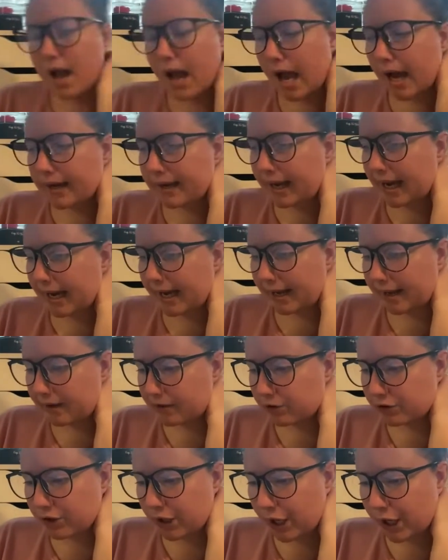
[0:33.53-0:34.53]
Okay,
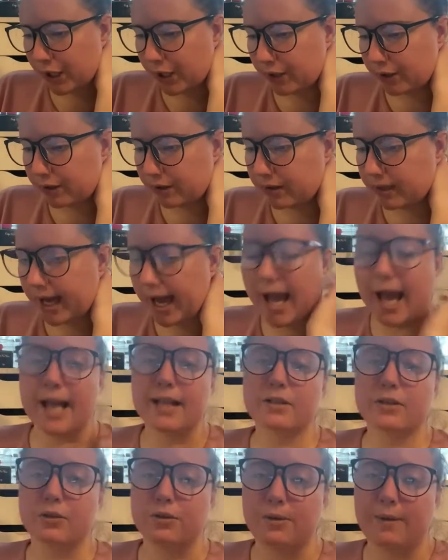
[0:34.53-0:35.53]
so,
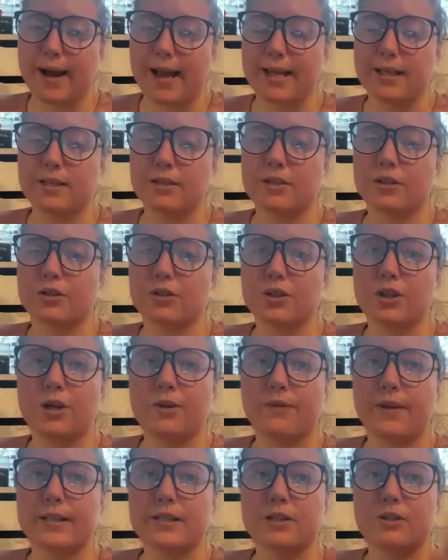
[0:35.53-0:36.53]
as always,
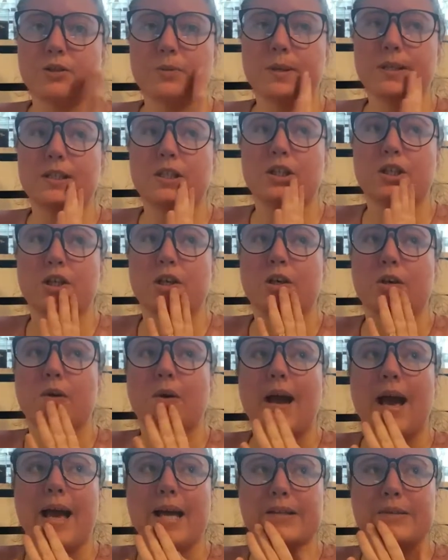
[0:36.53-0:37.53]
2022
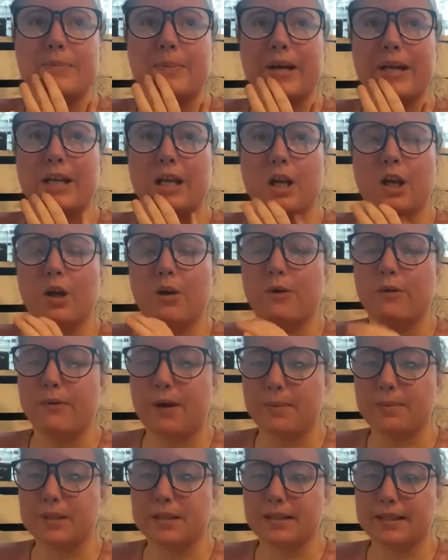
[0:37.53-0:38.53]
has been a load of
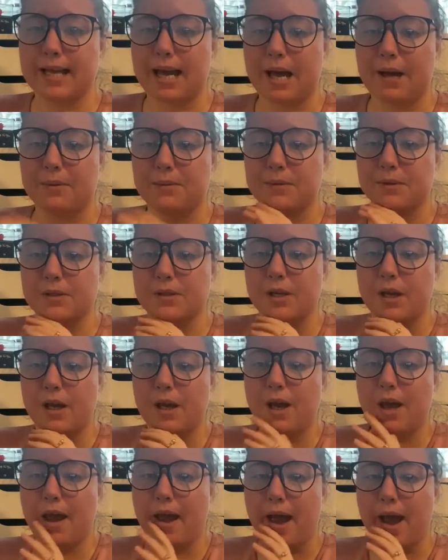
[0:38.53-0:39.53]
ups and downs.
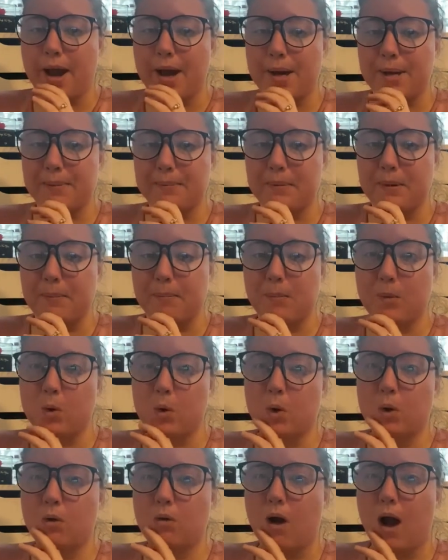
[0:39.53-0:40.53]

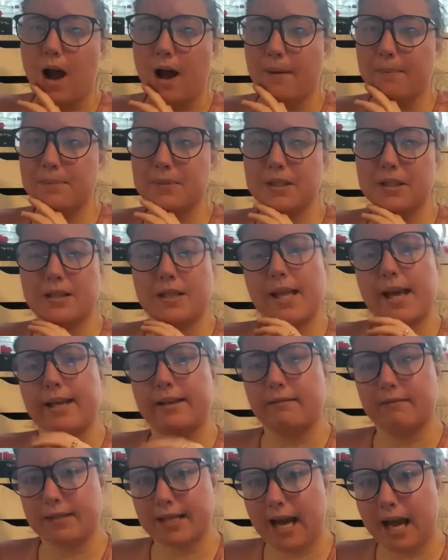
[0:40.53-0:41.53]
More ups
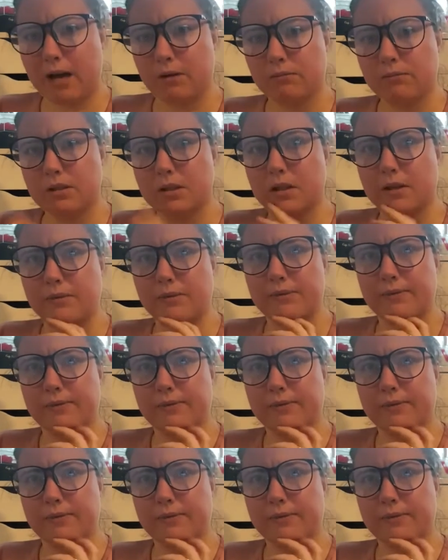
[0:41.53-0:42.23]
than downs, if